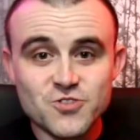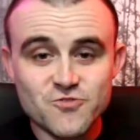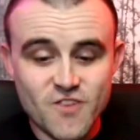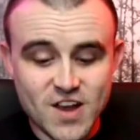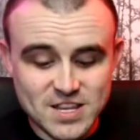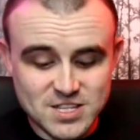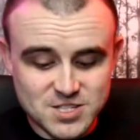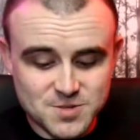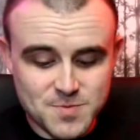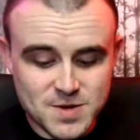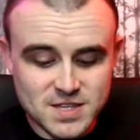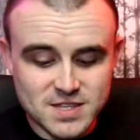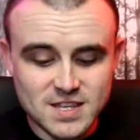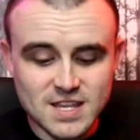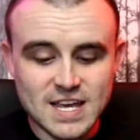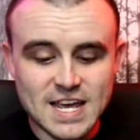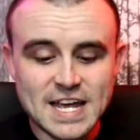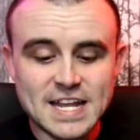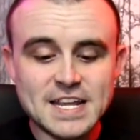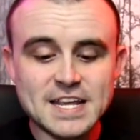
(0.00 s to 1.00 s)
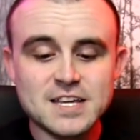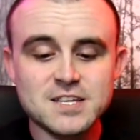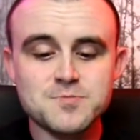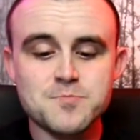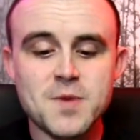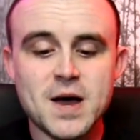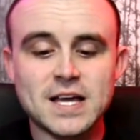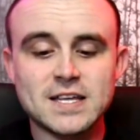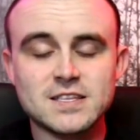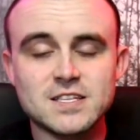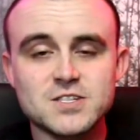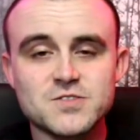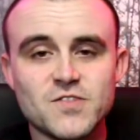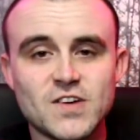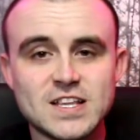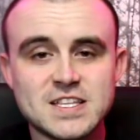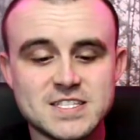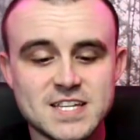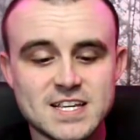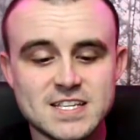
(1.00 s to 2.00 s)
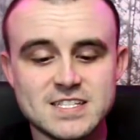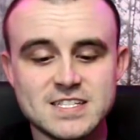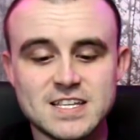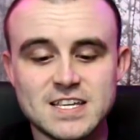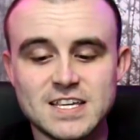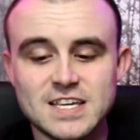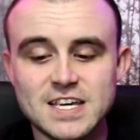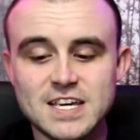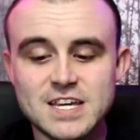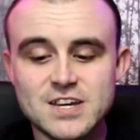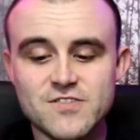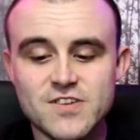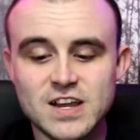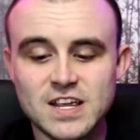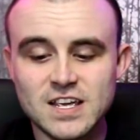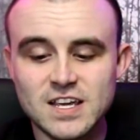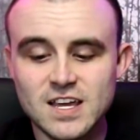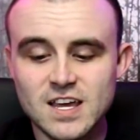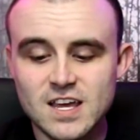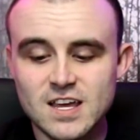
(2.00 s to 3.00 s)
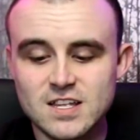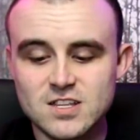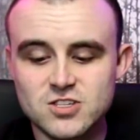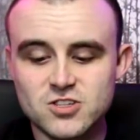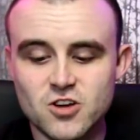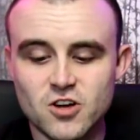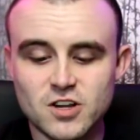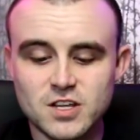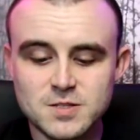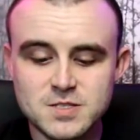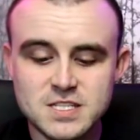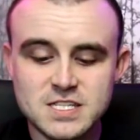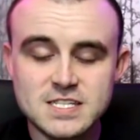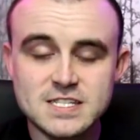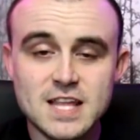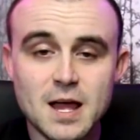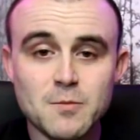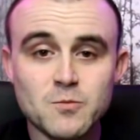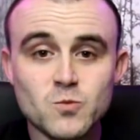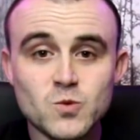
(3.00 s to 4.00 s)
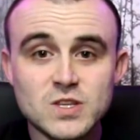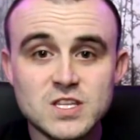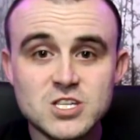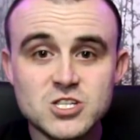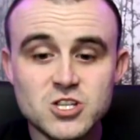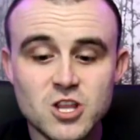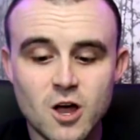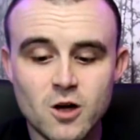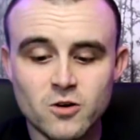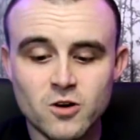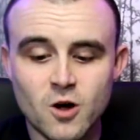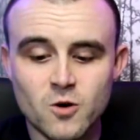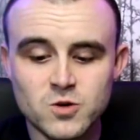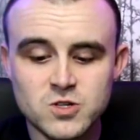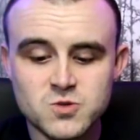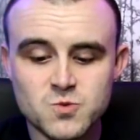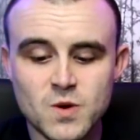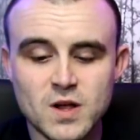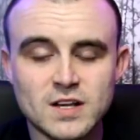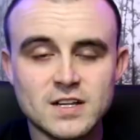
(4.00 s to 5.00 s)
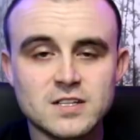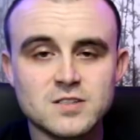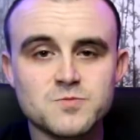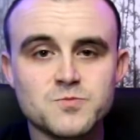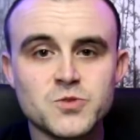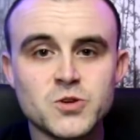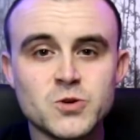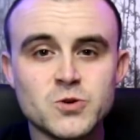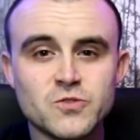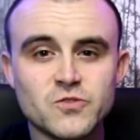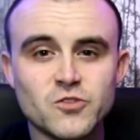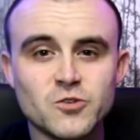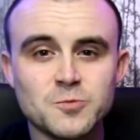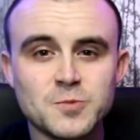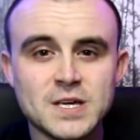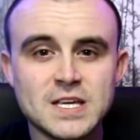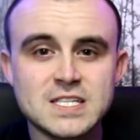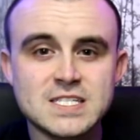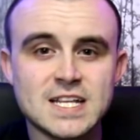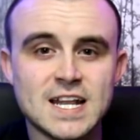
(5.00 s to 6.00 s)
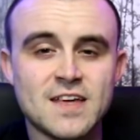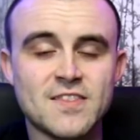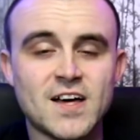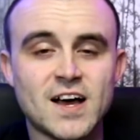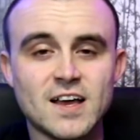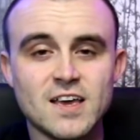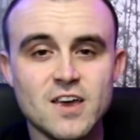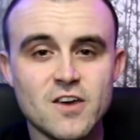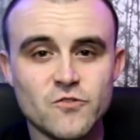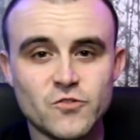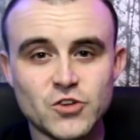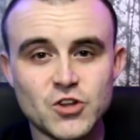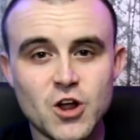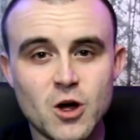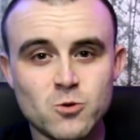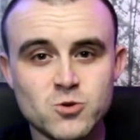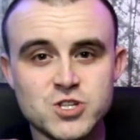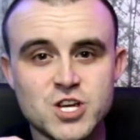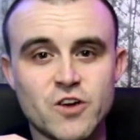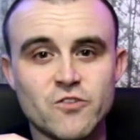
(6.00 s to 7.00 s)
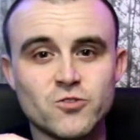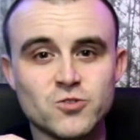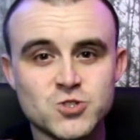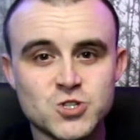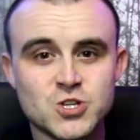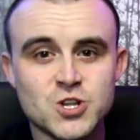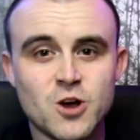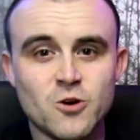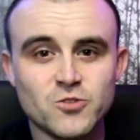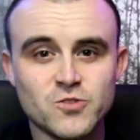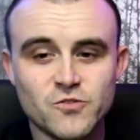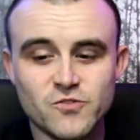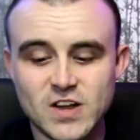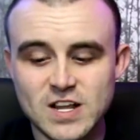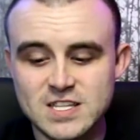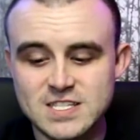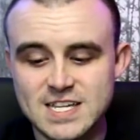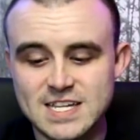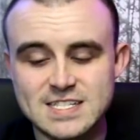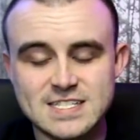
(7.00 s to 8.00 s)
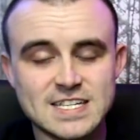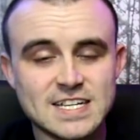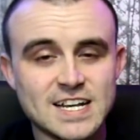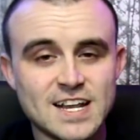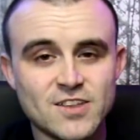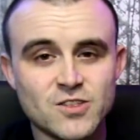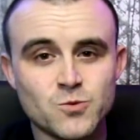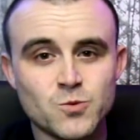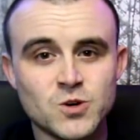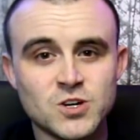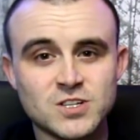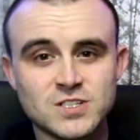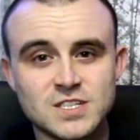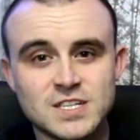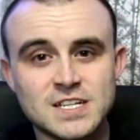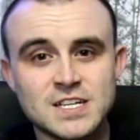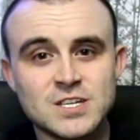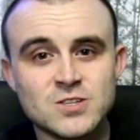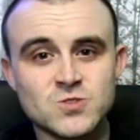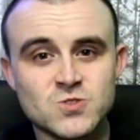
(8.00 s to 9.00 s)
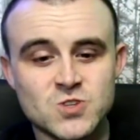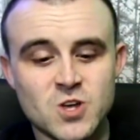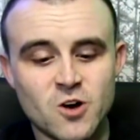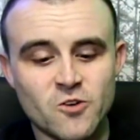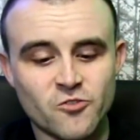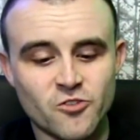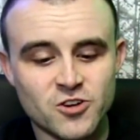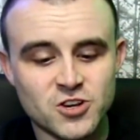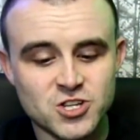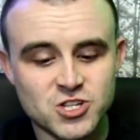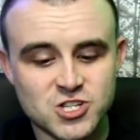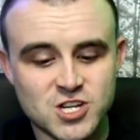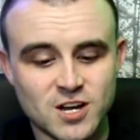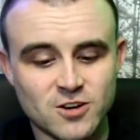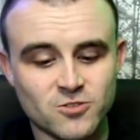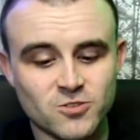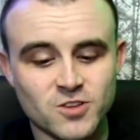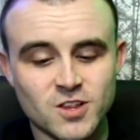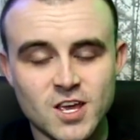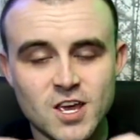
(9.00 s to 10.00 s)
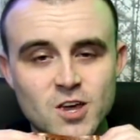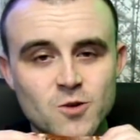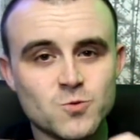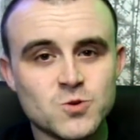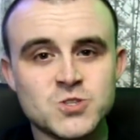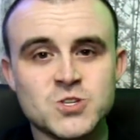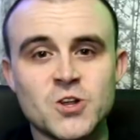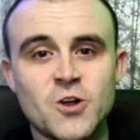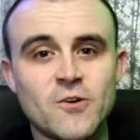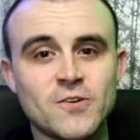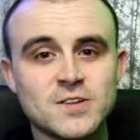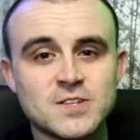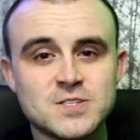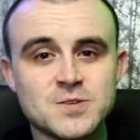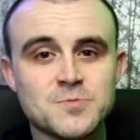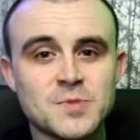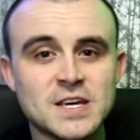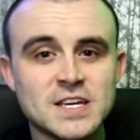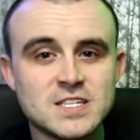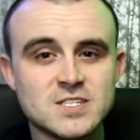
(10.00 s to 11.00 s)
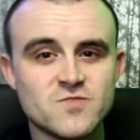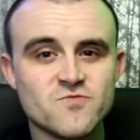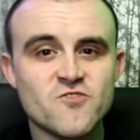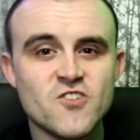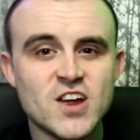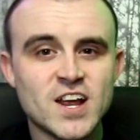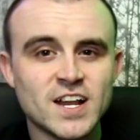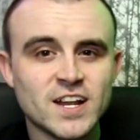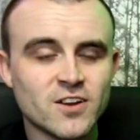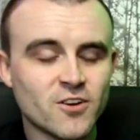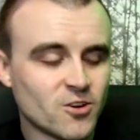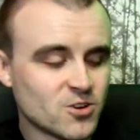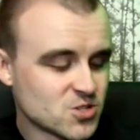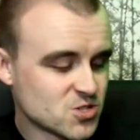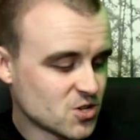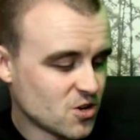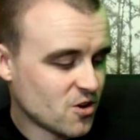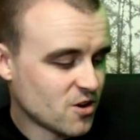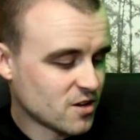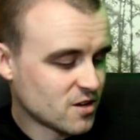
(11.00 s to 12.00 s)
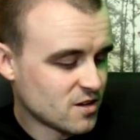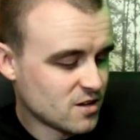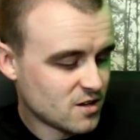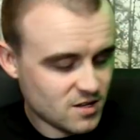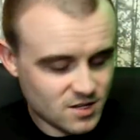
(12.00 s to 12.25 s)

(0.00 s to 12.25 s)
the Redsmith, and he's made this fantastic keyring. It's got it stamped with his logo as well, and beautiful piece of leather. If you know Gerald, you know the fantastic leather work that he does over on his channel. It was an honour to meet him, really nice guy.